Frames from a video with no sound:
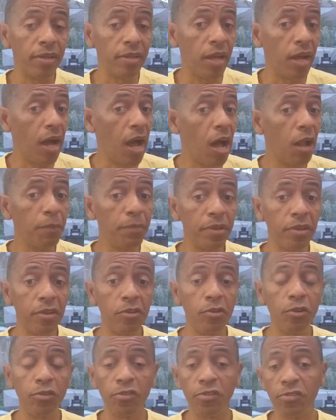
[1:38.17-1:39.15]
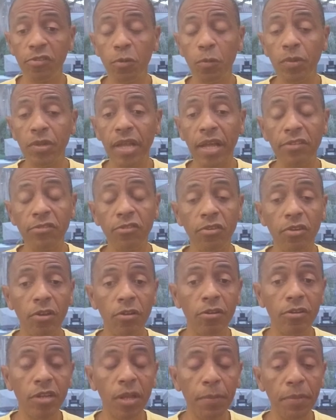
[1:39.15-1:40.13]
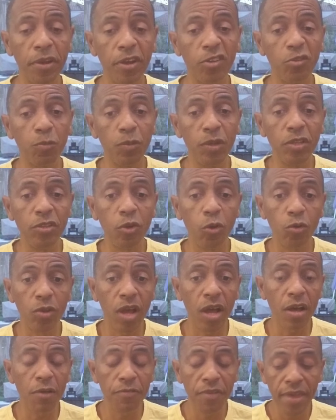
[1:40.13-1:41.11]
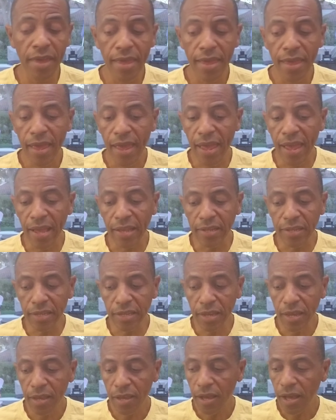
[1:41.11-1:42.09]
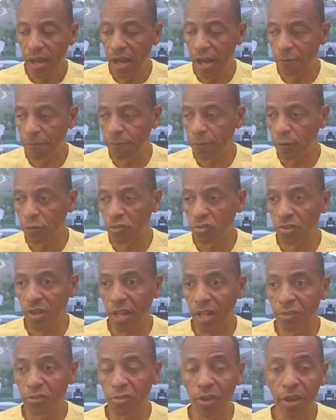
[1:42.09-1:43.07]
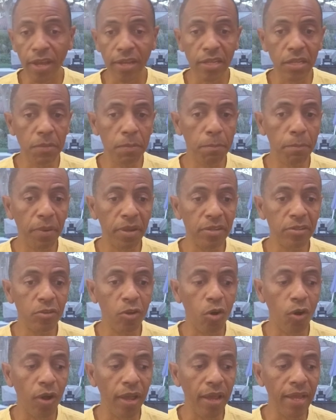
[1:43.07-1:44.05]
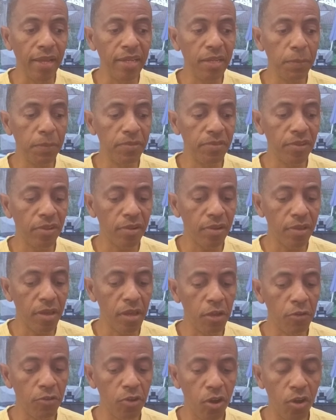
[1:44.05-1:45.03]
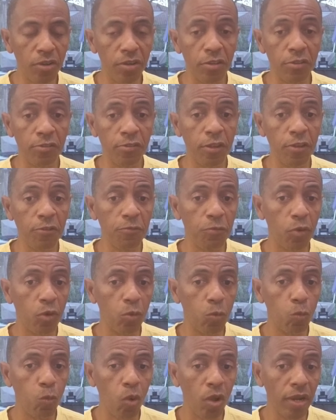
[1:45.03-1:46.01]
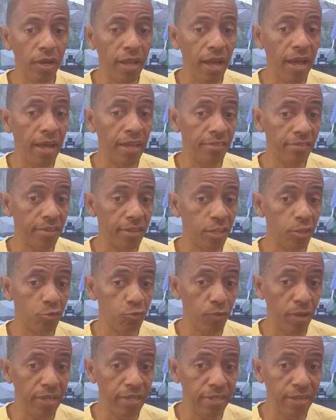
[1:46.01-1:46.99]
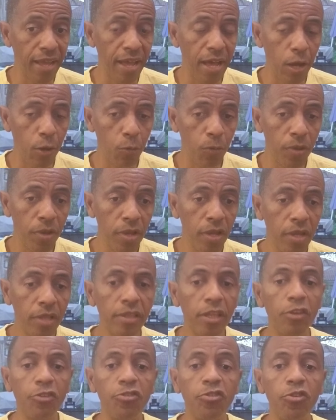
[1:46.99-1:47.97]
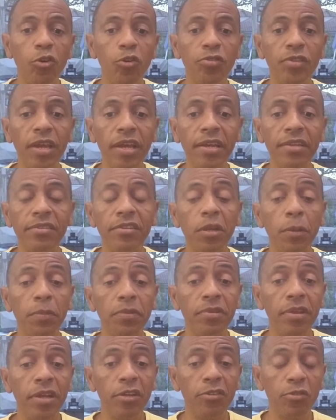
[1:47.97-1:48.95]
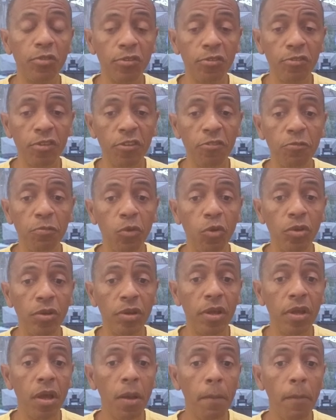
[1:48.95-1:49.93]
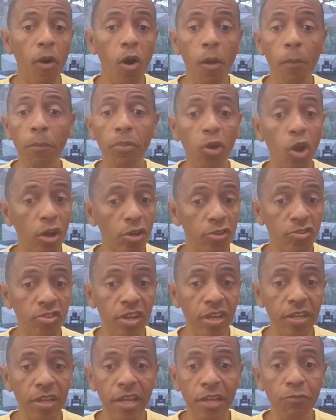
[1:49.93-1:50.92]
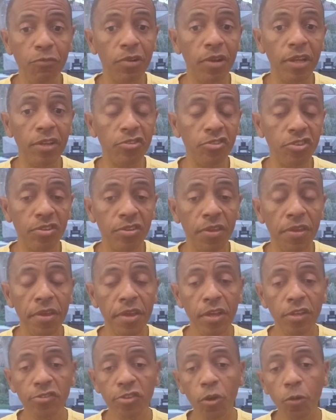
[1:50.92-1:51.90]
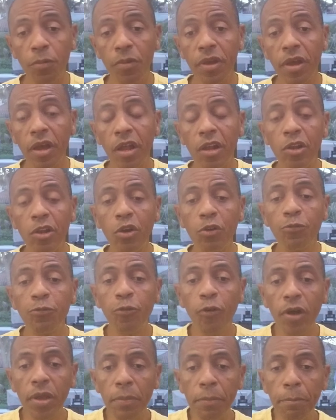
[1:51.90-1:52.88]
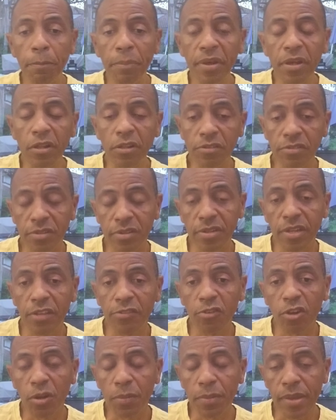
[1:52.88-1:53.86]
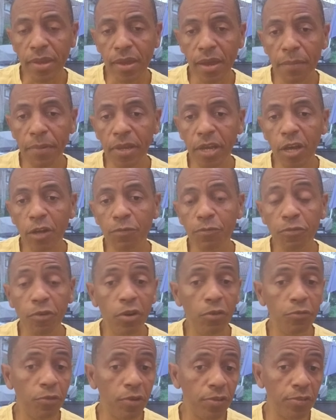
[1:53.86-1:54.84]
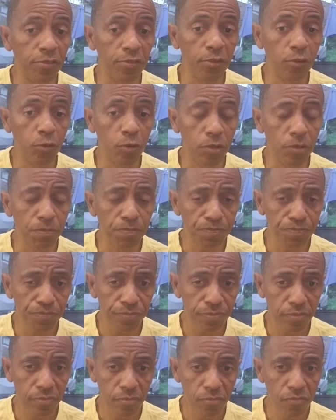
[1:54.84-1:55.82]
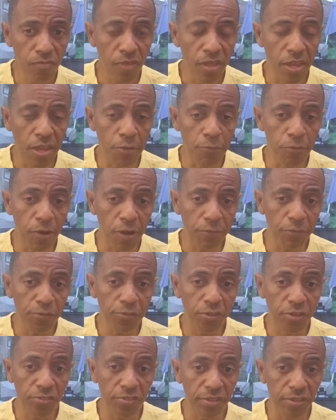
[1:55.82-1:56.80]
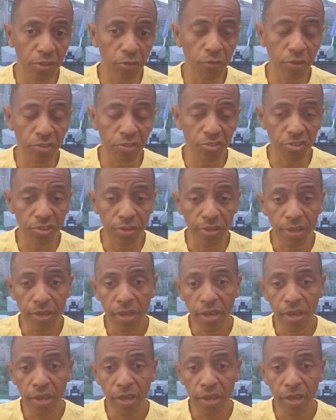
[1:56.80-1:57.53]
Now, I'll be curious to see what that's going to look like, because we don't have any functionality or any button or any particular area on the Safemoon wallet as it is right now that shows anything that pertains to the Safemoon or blockchain in relation. So look for a build that's going to be coming out very soon in reference to this integration.